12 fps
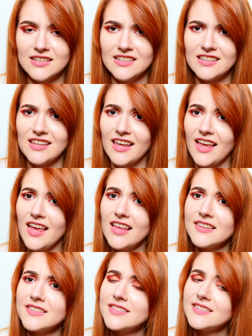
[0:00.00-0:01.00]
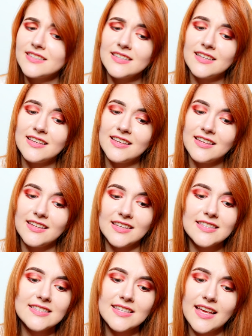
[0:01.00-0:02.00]
"Yes," he
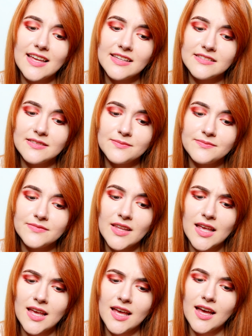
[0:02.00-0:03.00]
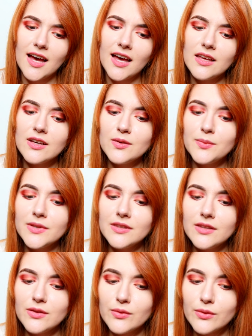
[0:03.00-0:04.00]
said. I opened
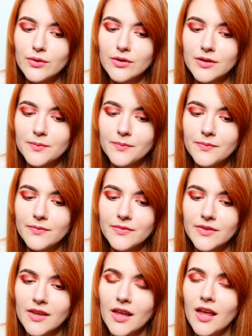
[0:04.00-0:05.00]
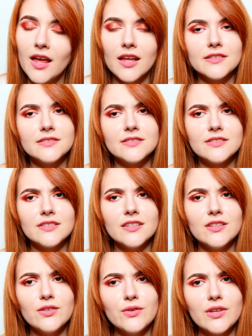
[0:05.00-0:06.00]
the door. "Did
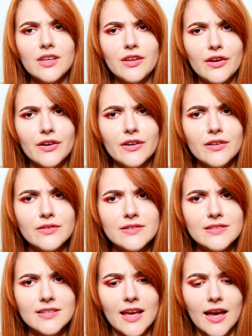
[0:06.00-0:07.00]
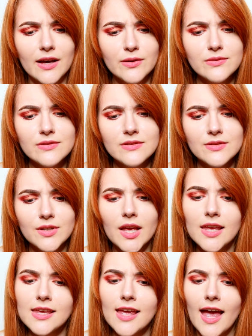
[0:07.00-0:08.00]
you hear the sounds?"
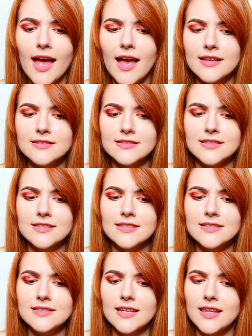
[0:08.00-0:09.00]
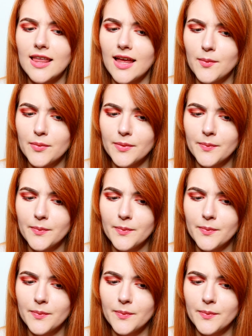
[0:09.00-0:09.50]
he asked and sat up.